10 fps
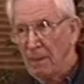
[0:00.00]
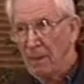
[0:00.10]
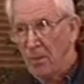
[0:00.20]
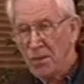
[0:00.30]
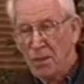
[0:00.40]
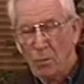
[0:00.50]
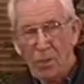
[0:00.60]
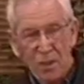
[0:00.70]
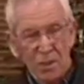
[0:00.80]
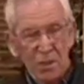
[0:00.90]
If he said, "Well,
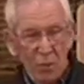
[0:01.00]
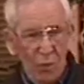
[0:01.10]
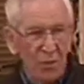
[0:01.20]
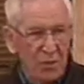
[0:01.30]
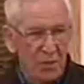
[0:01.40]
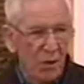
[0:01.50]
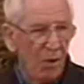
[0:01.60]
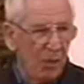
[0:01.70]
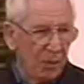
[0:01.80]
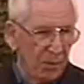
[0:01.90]
that's the law, I'm
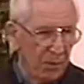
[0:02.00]
sorry, you have